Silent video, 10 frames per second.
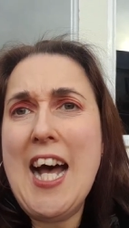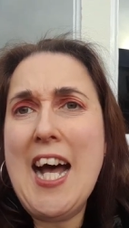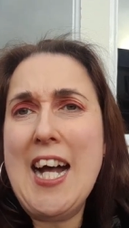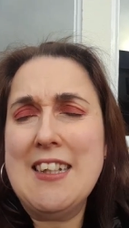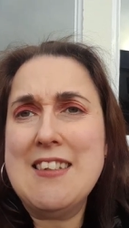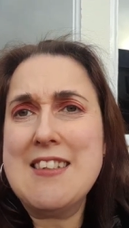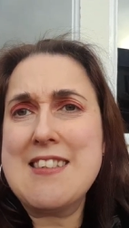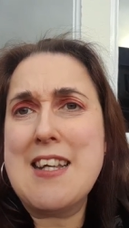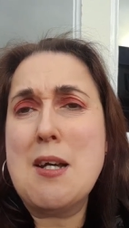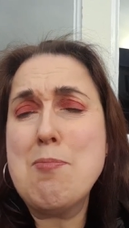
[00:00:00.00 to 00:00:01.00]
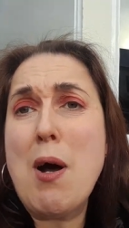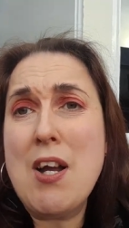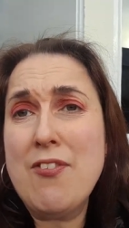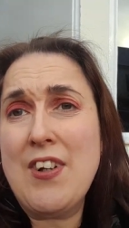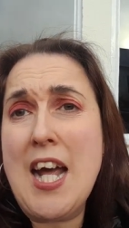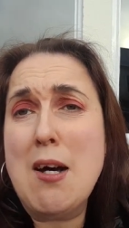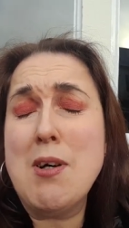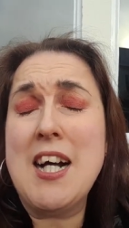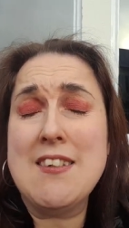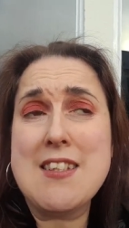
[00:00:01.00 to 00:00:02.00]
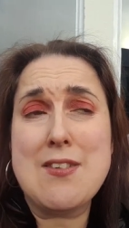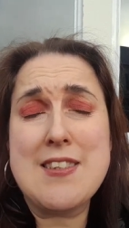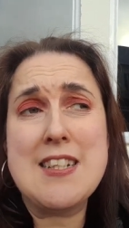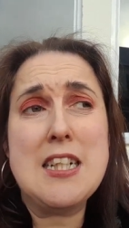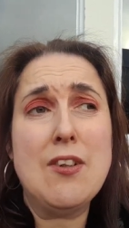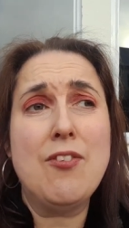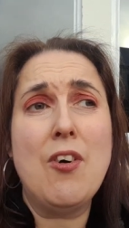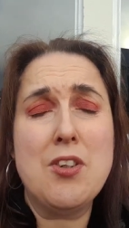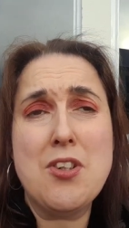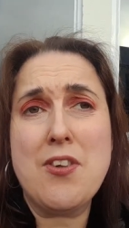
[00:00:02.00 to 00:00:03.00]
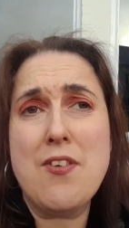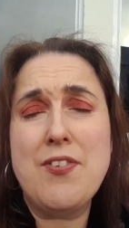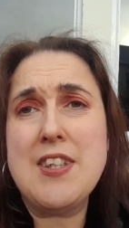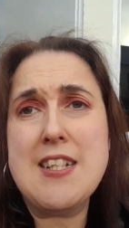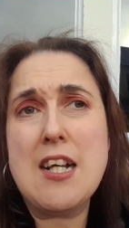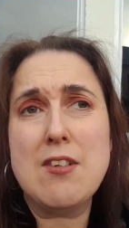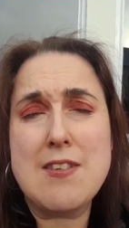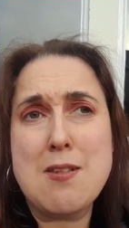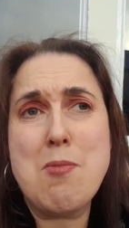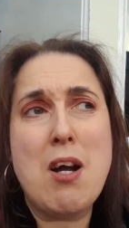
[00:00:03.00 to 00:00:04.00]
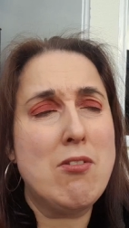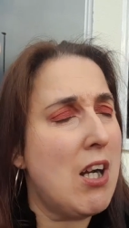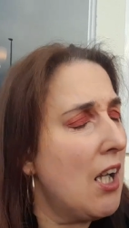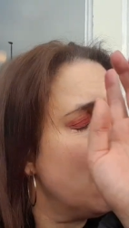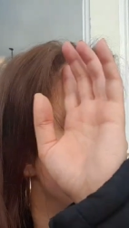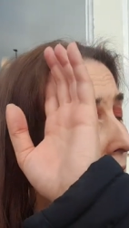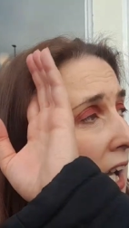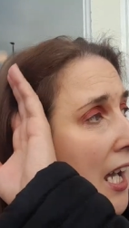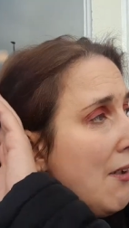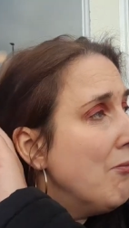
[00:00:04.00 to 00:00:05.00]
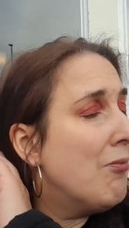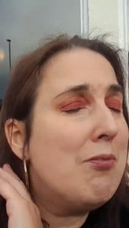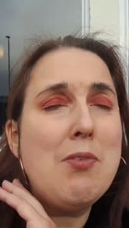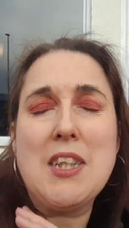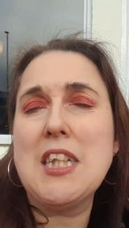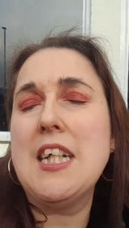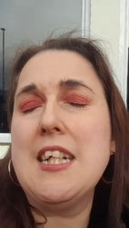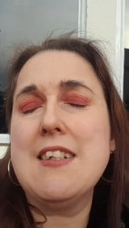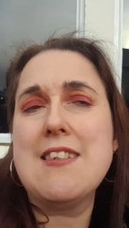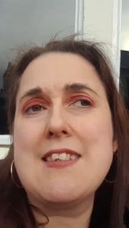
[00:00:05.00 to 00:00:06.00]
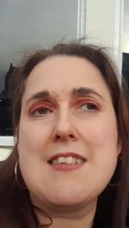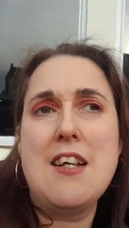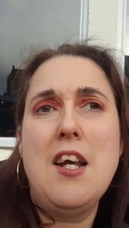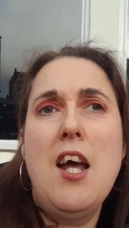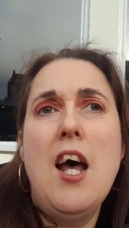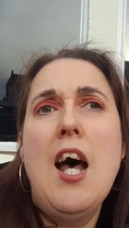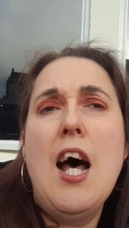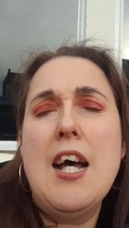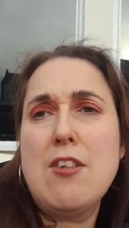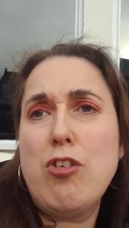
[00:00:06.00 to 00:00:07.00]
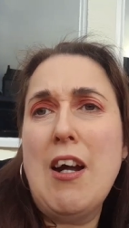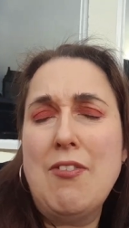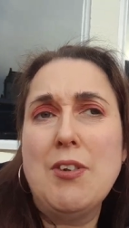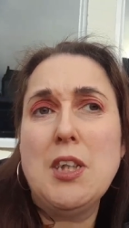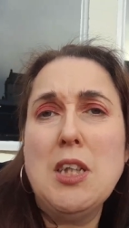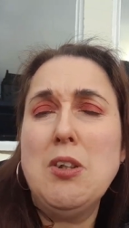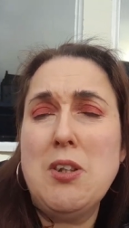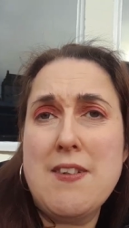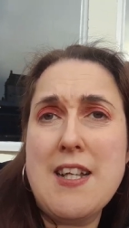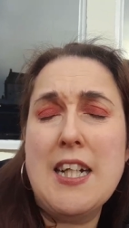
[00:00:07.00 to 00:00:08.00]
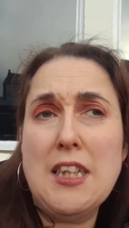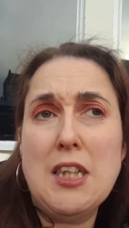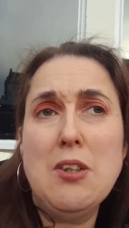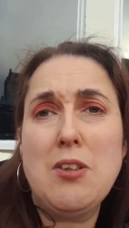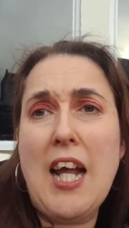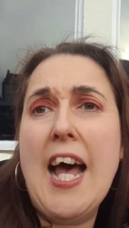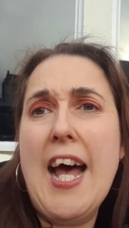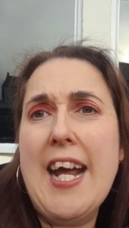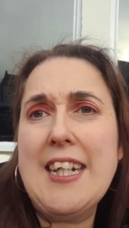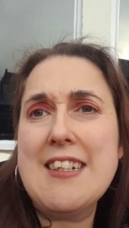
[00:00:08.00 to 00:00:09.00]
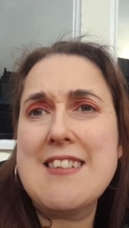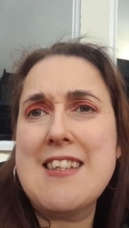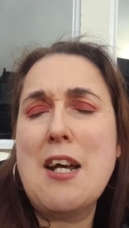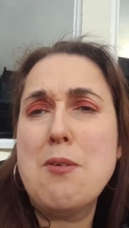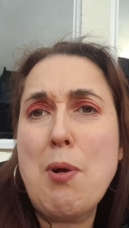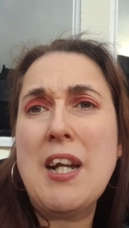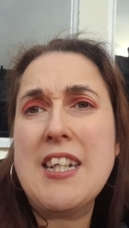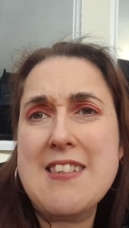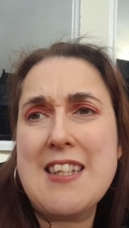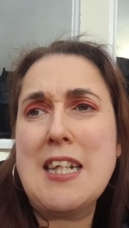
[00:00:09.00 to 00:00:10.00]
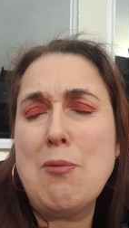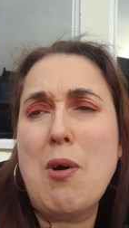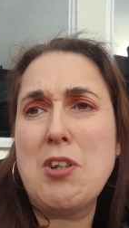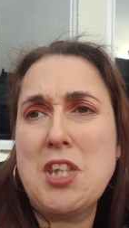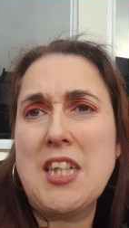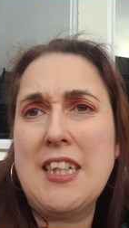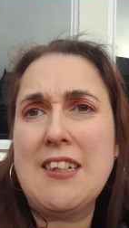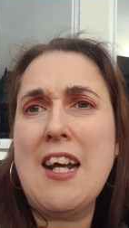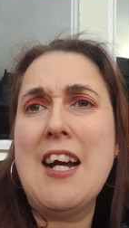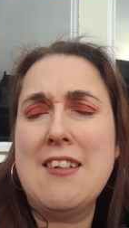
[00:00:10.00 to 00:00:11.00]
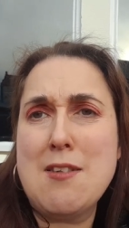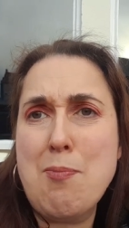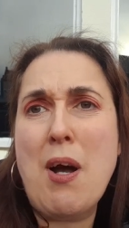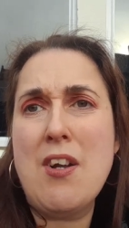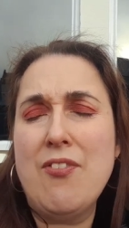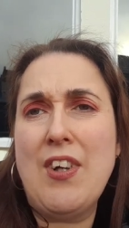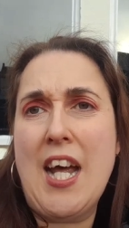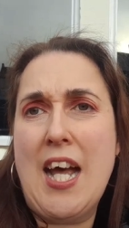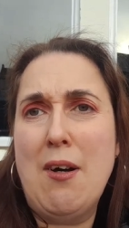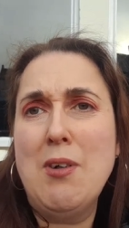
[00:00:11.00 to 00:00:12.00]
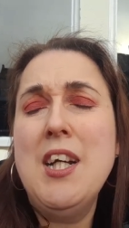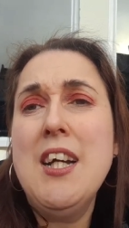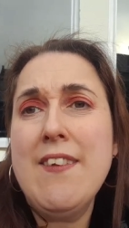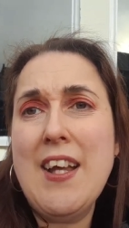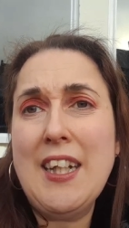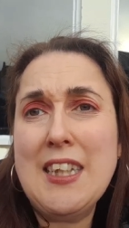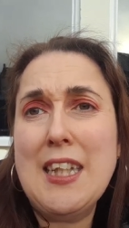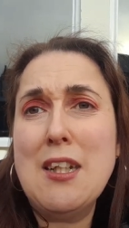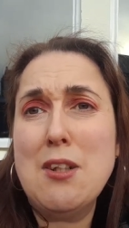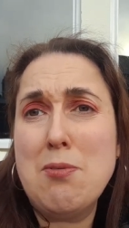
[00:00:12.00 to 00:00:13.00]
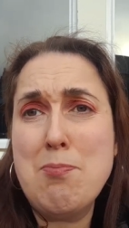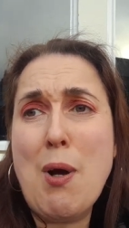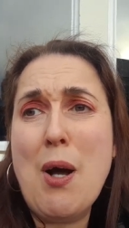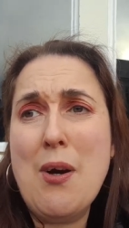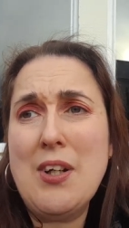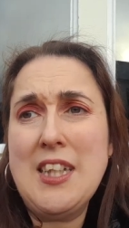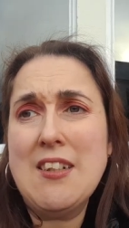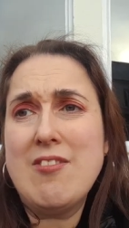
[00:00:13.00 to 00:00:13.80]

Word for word: and uh, bye for now and I'll see you for another video tomorrow um, which is uh, travel news at UK so please keep watching and bye for now thank you bye